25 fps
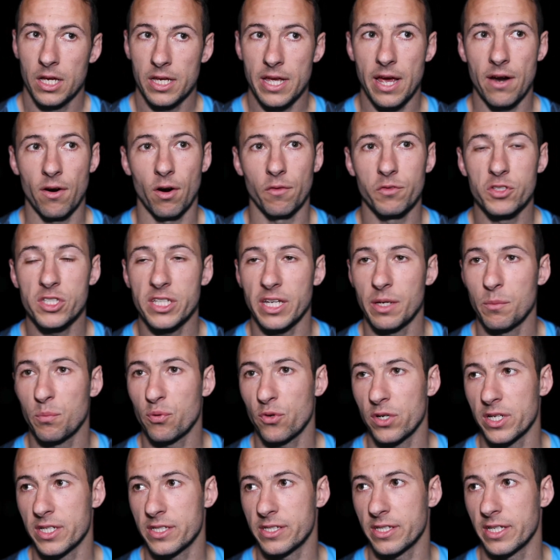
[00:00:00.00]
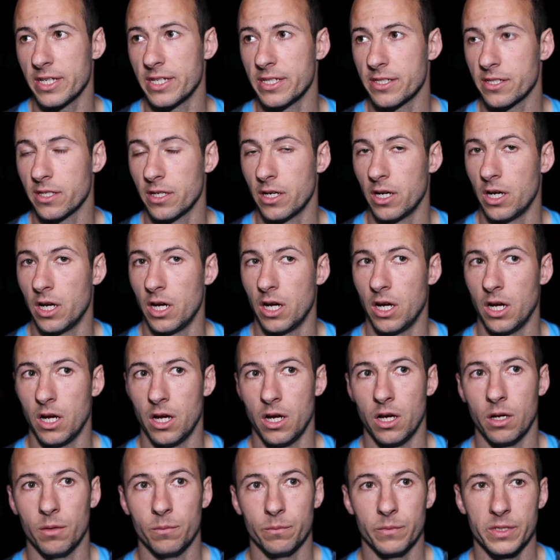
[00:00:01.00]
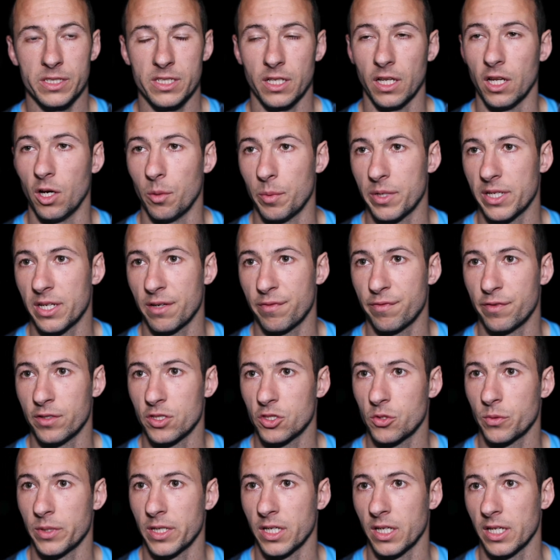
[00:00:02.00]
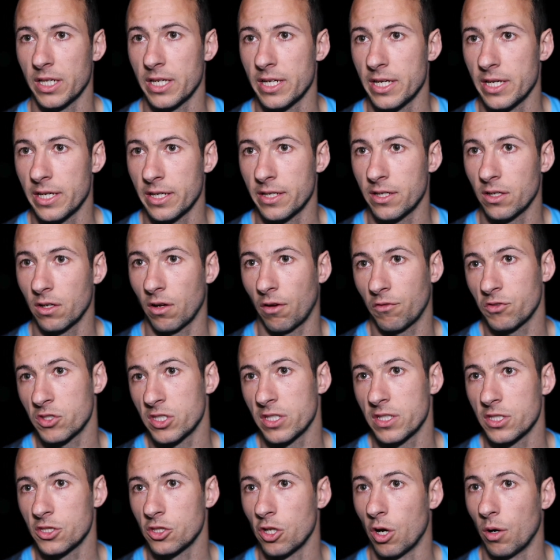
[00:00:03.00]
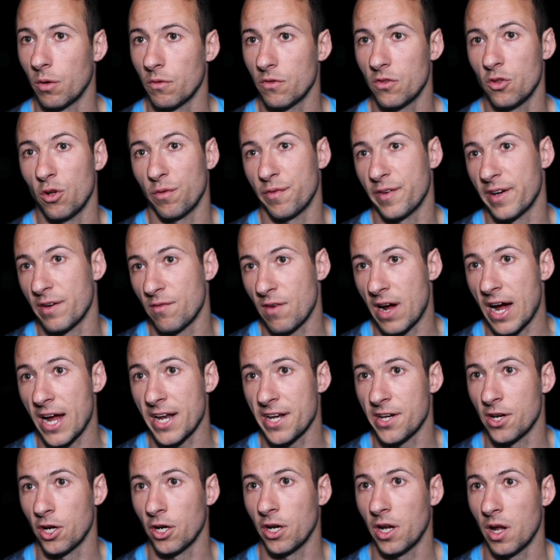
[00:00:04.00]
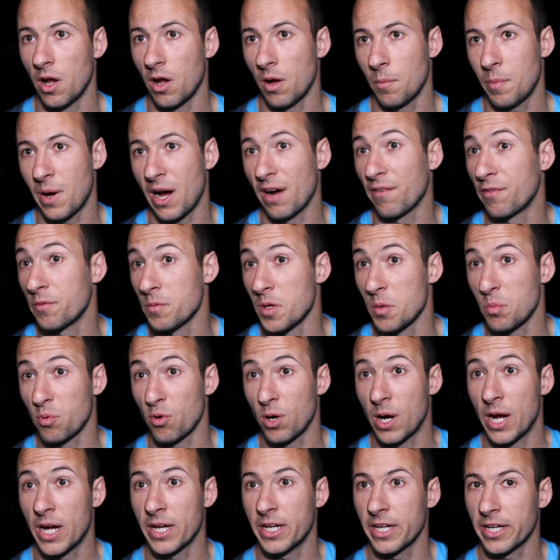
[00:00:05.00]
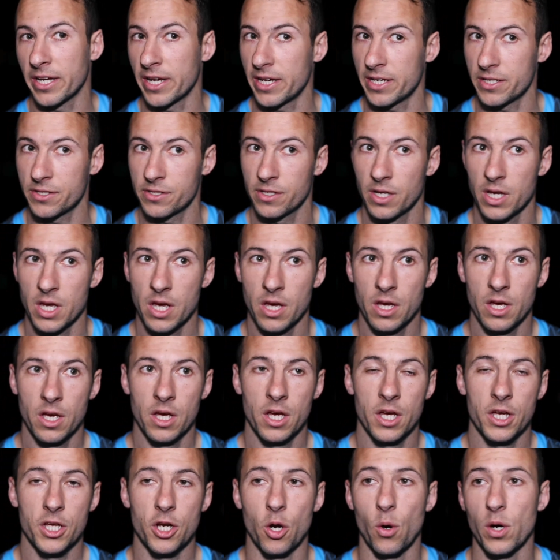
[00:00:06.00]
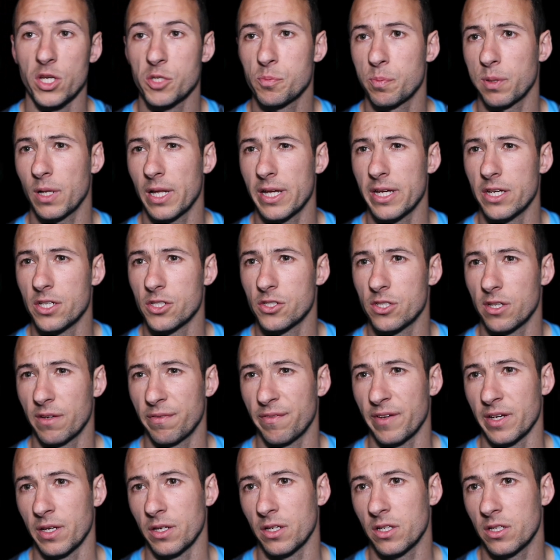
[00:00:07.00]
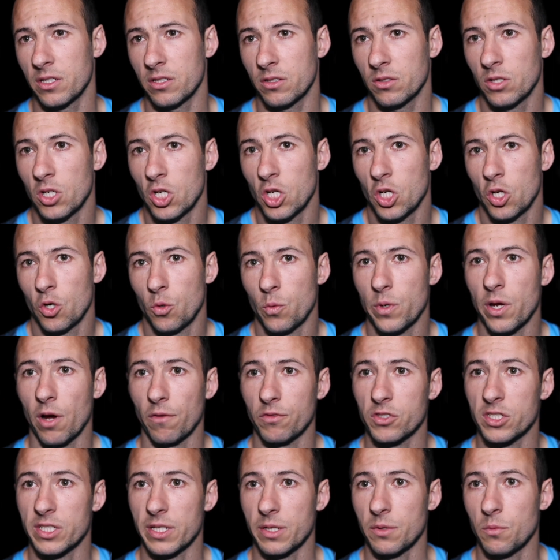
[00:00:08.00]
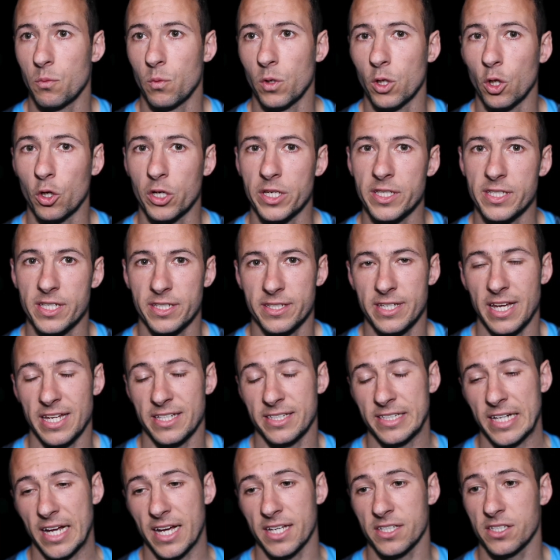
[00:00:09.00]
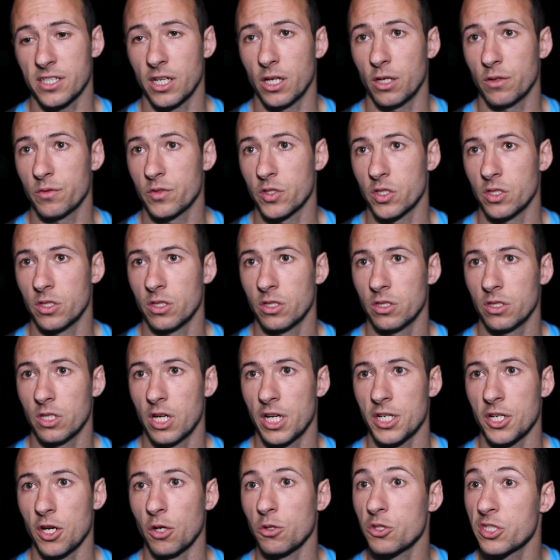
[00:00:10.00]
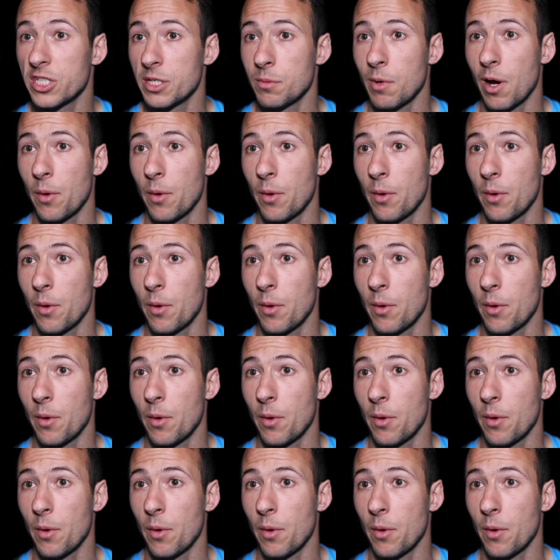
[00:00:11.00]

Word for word: Yeah, obviously in pre-season, uh, it's a little bit different to in a league. Obviously, there's not nothing riding on it apart from your pride, I guess. You know, as players, I think we obviously we're looking to test ourselves and, and you know see